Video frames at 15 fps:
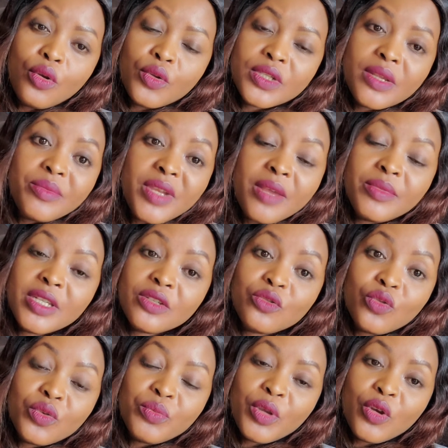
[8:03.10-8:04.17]
sometimes
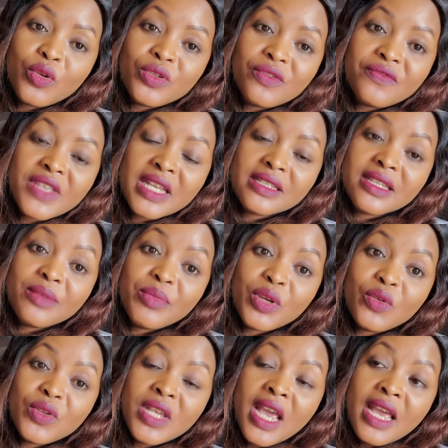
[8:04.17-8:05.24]
it's not because of that. Some
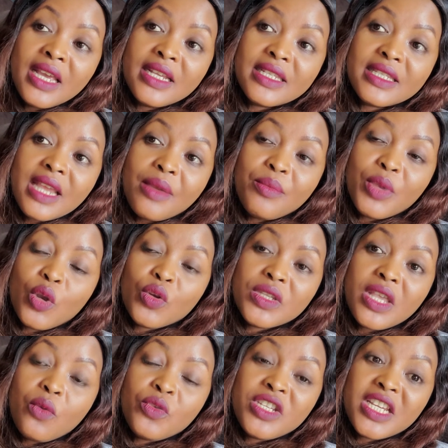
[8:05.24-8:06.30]
people, it's that
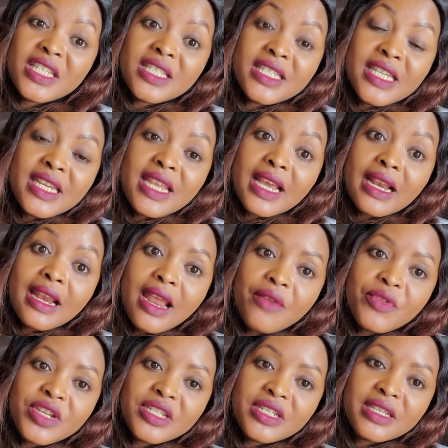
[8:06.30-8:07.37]
because they just need
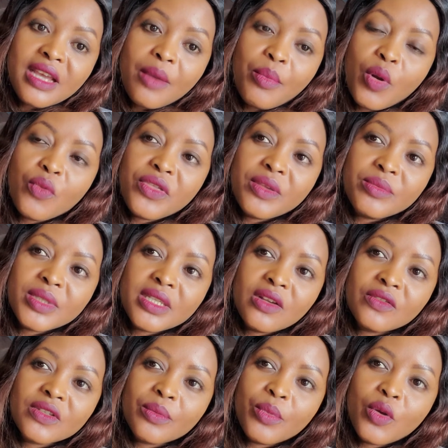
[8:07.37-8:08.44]
clarity about
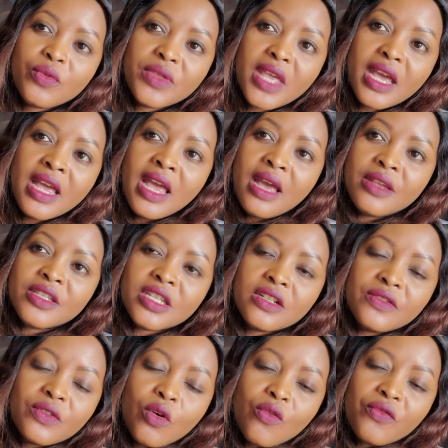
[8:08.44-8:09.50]
themselves, about their
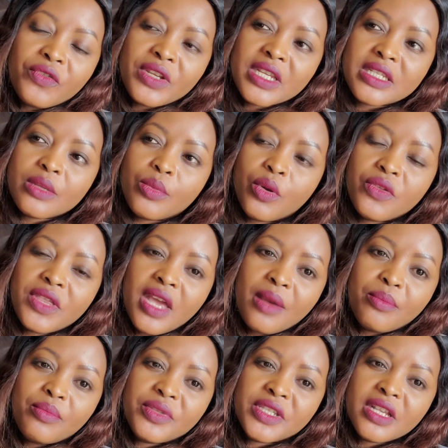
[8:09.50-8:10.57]
self-confidence, about
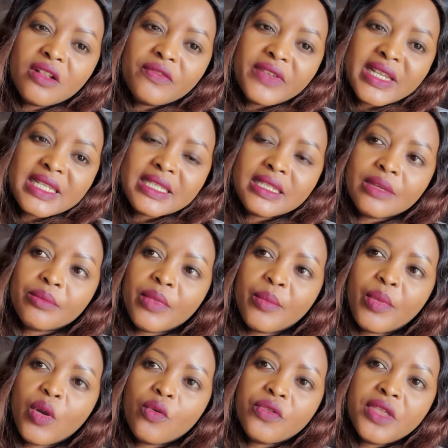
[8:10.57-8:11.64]
their self-esteem,
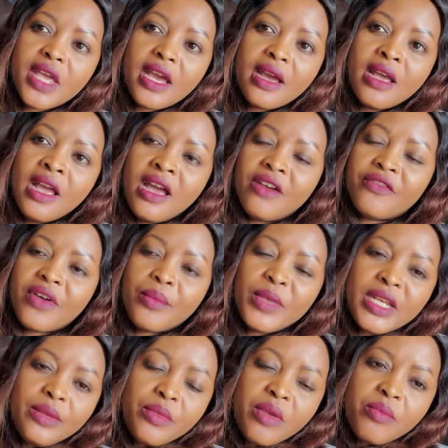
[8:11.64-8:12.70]
about their
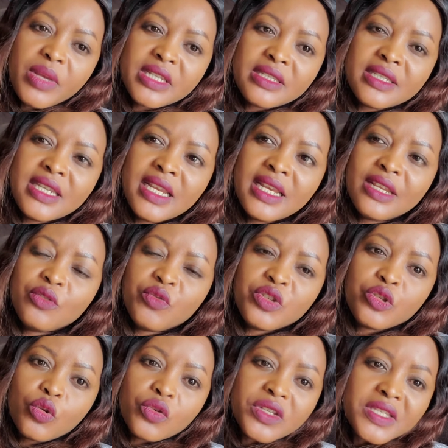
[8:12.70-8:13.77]
family members, dealing
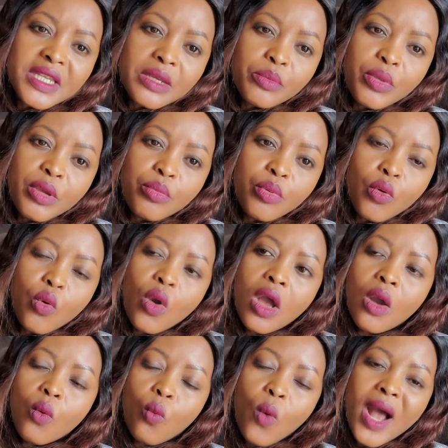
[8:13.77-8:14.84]
with toxic people.
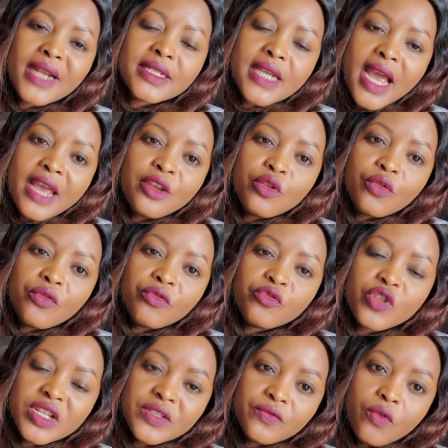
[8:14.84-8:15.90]
What kind
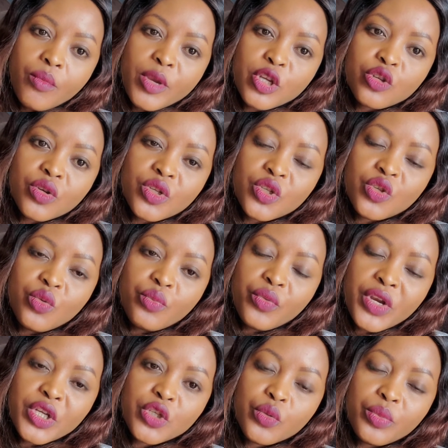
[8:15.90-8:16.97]
of transformation do you
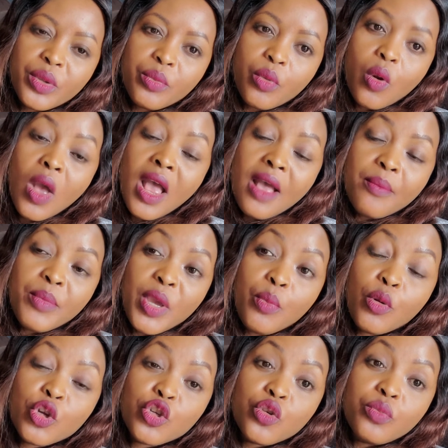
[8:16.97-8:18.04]
bring to people?
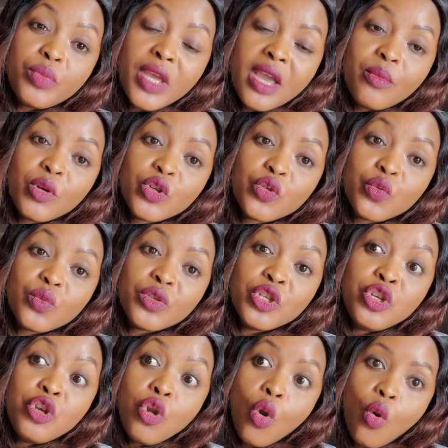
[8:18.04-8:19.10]
People should be able to
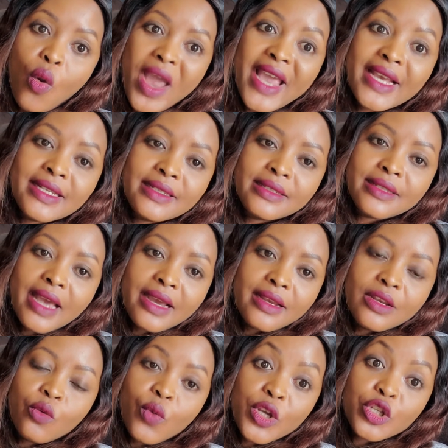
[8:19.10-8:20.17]
know
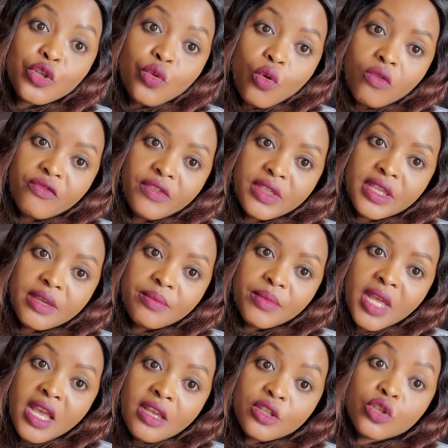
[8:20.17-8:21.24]
exactly what you offer
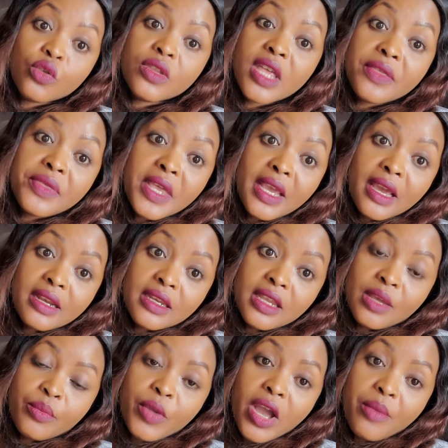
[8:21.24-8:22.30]
them so that they can
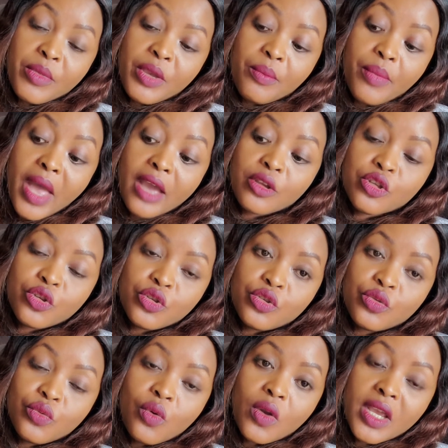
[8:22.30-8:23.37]
keep coming back to
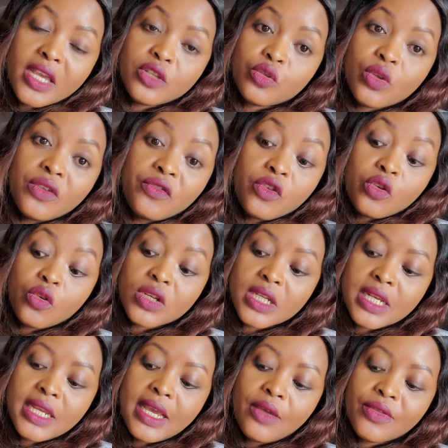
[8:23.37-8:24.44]
you. Okay, so if you're
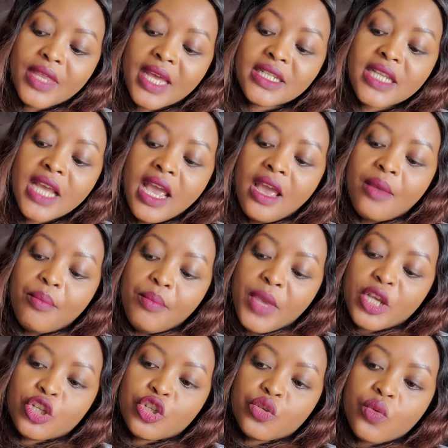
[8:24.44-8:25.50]
not clear on that,
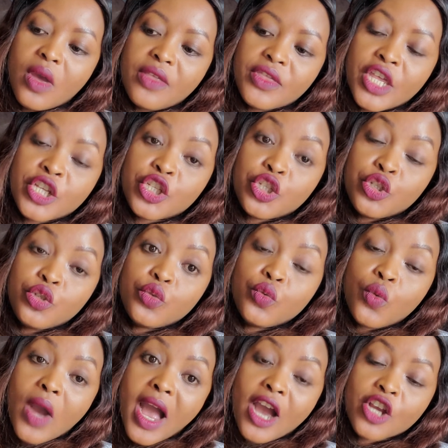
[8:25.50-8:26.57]
make sure that
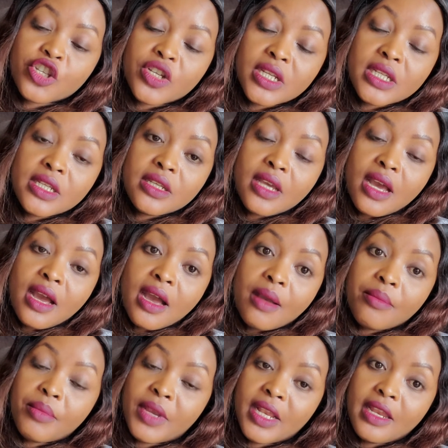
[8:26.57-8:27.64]
you actually
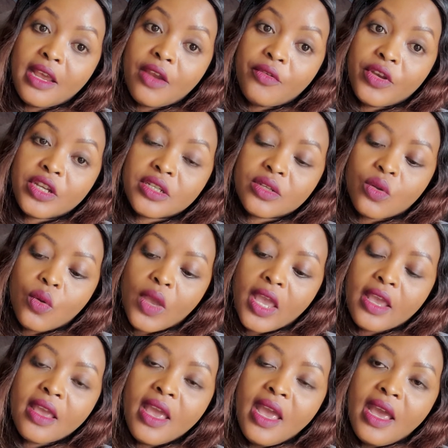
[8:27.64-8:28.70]
clear it.
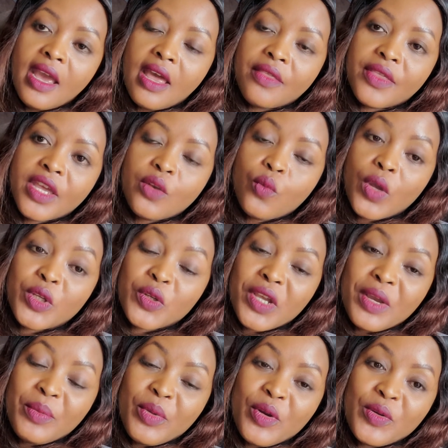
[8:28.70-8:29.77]
Okay, and then we're
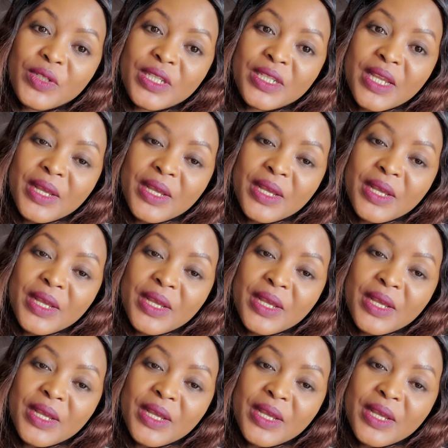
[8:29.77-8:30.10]
talking about